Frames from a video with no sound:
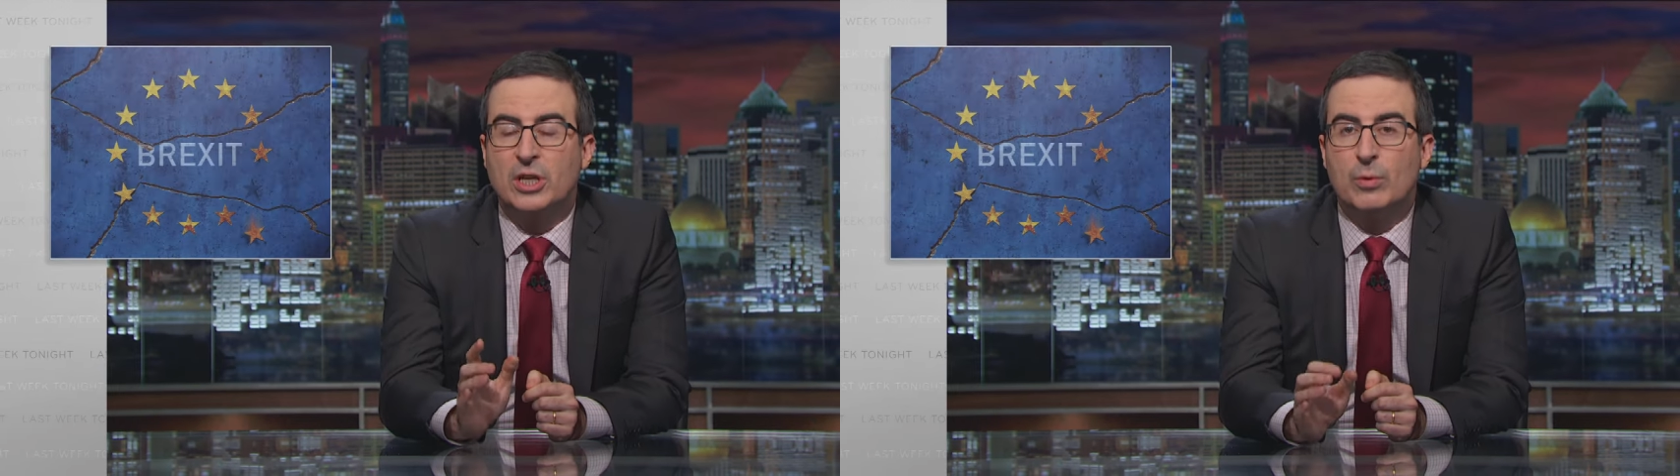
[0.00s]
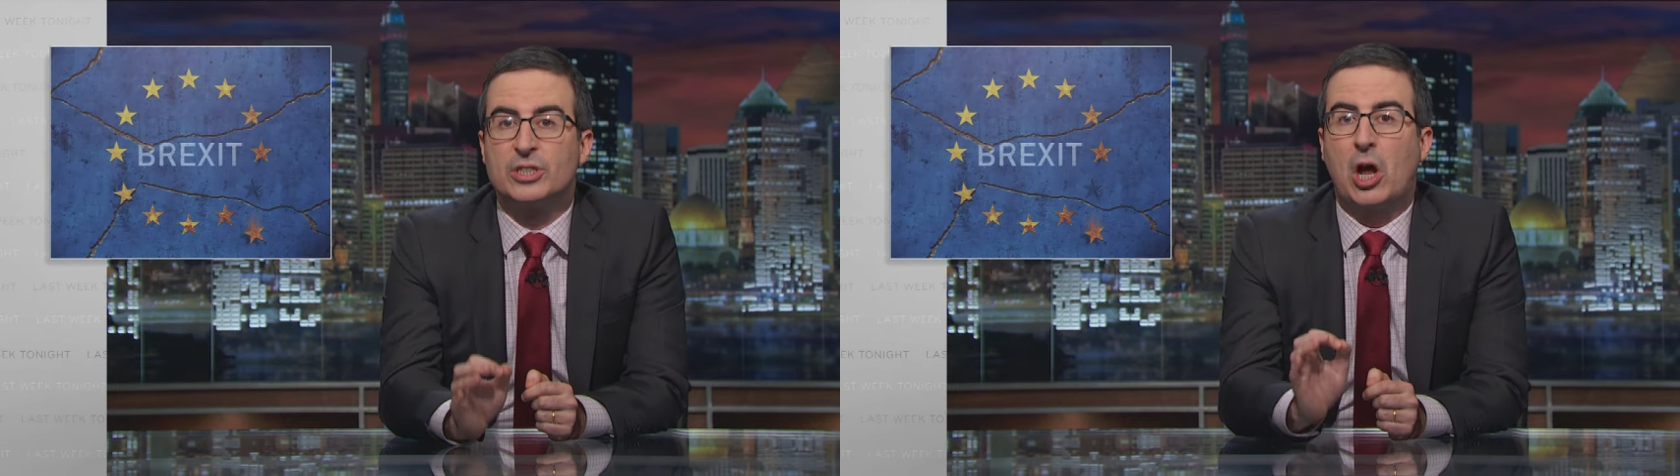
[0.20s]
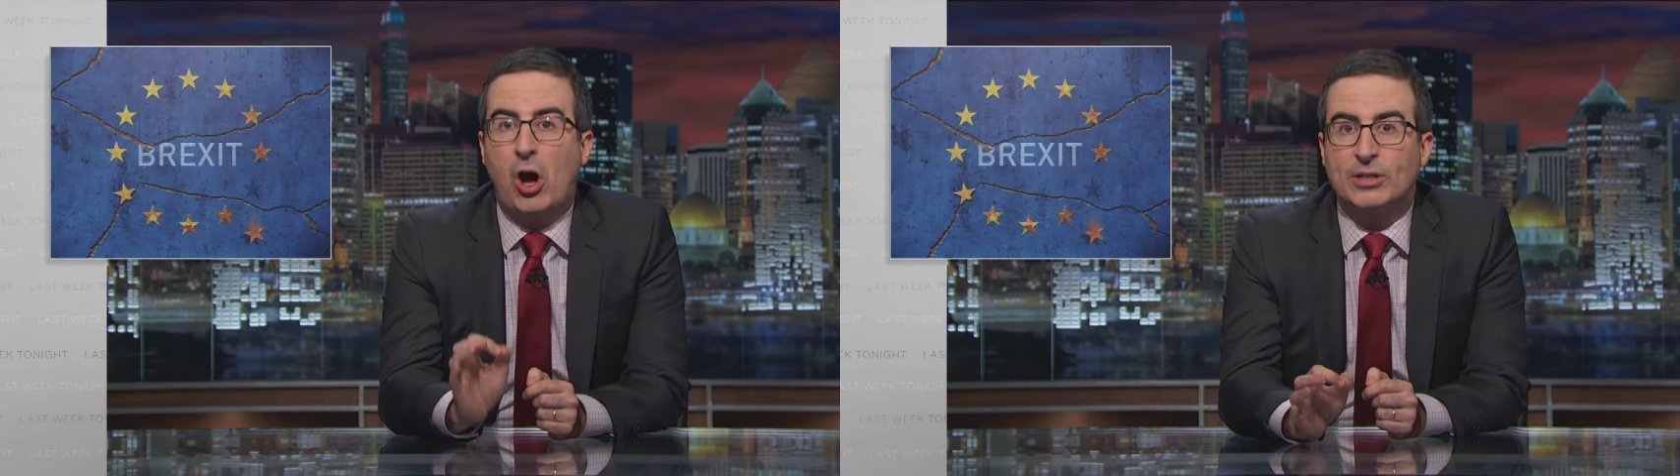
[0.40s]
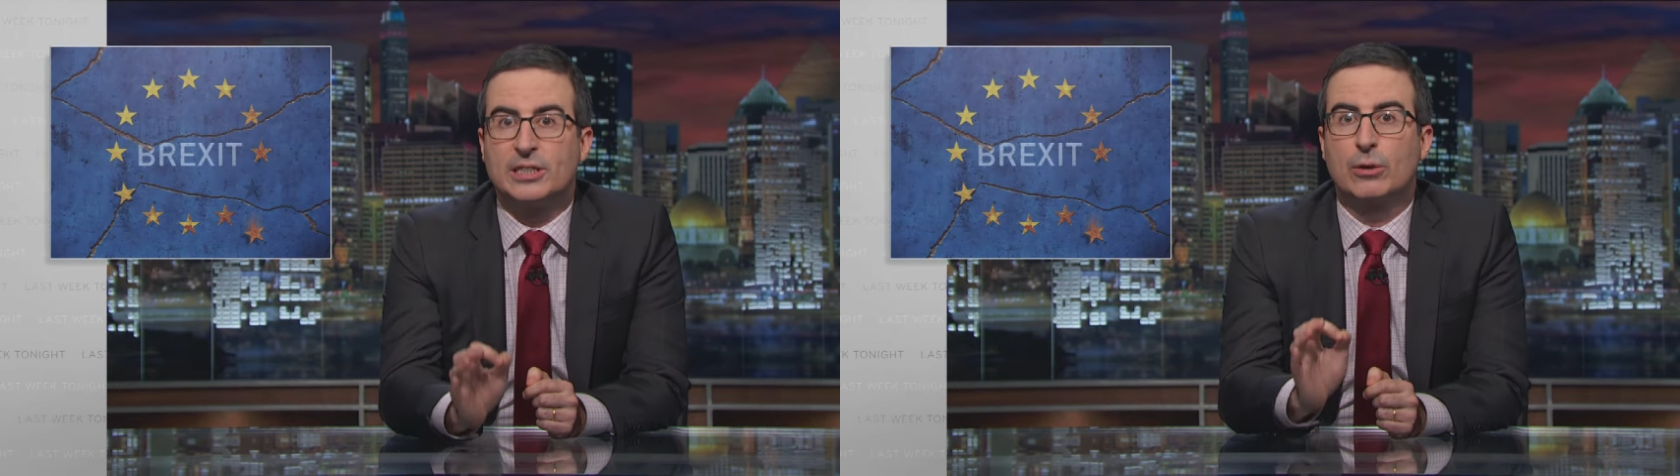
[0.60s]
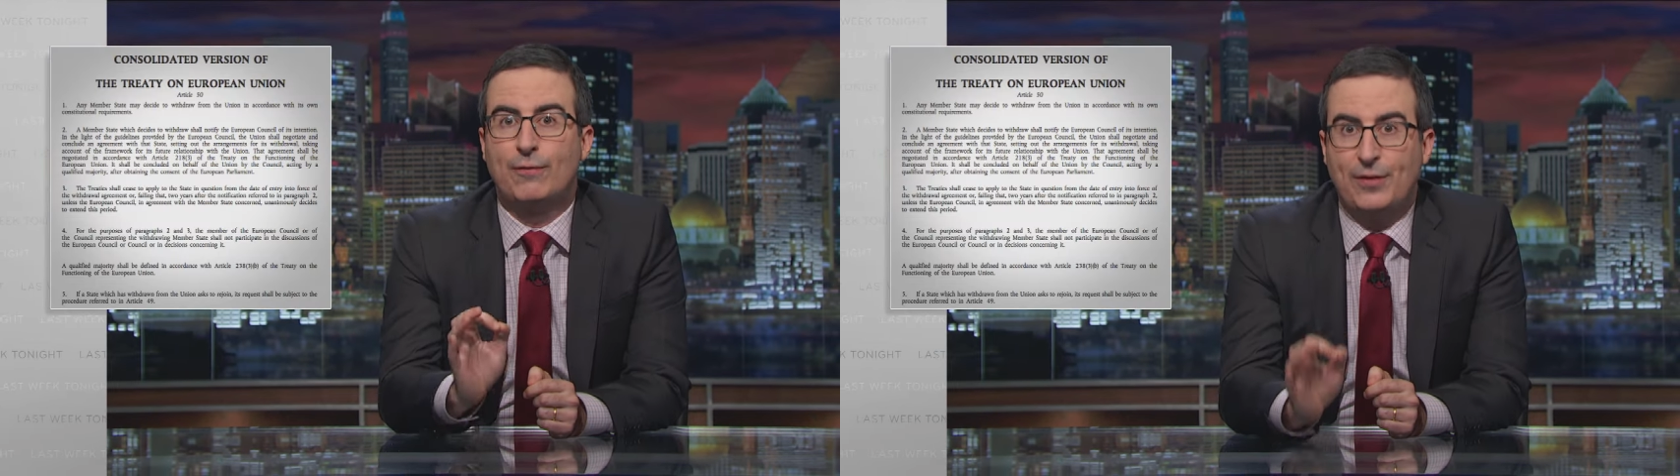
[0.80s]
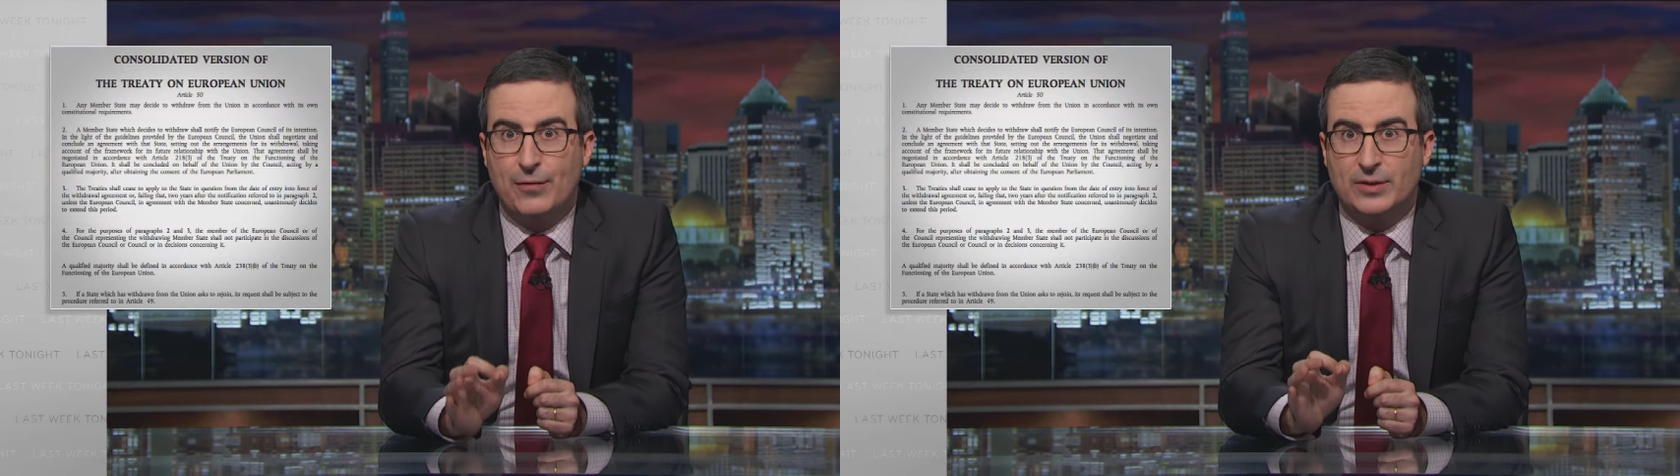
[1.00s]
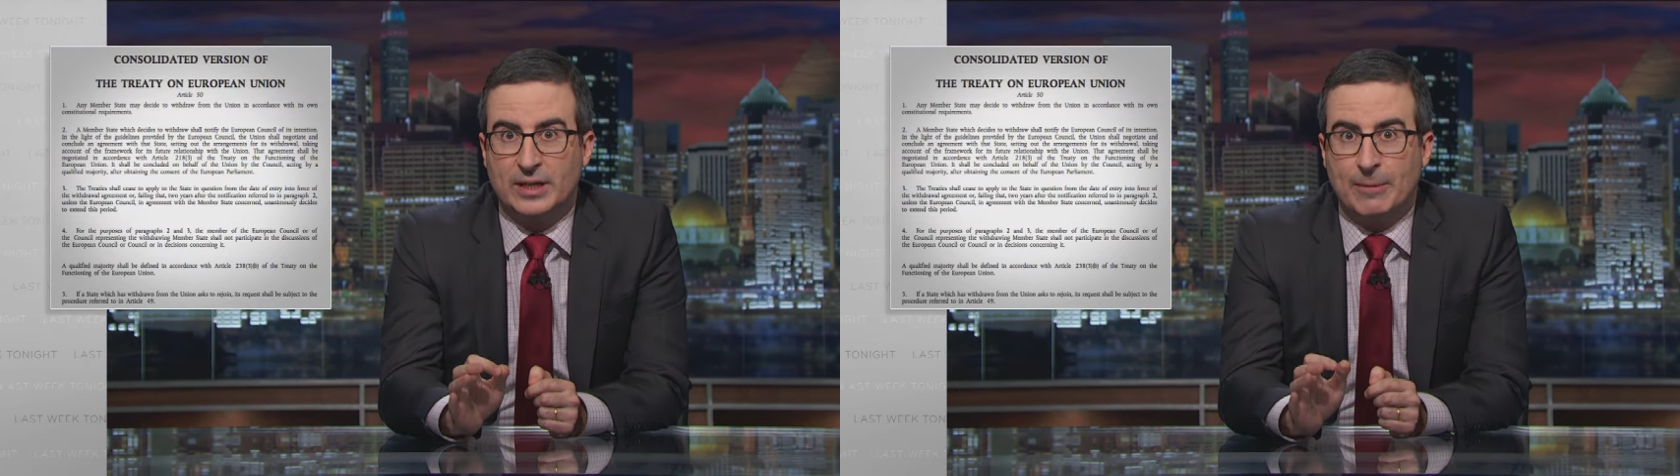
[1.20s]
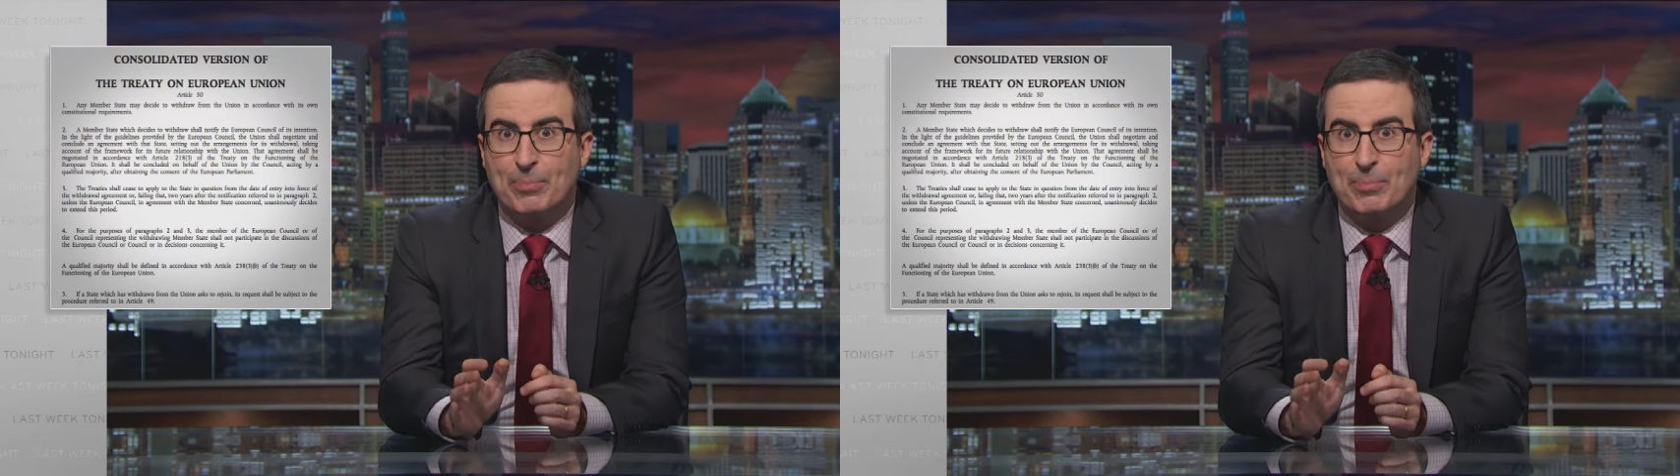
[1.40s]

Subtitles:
known as Article 50,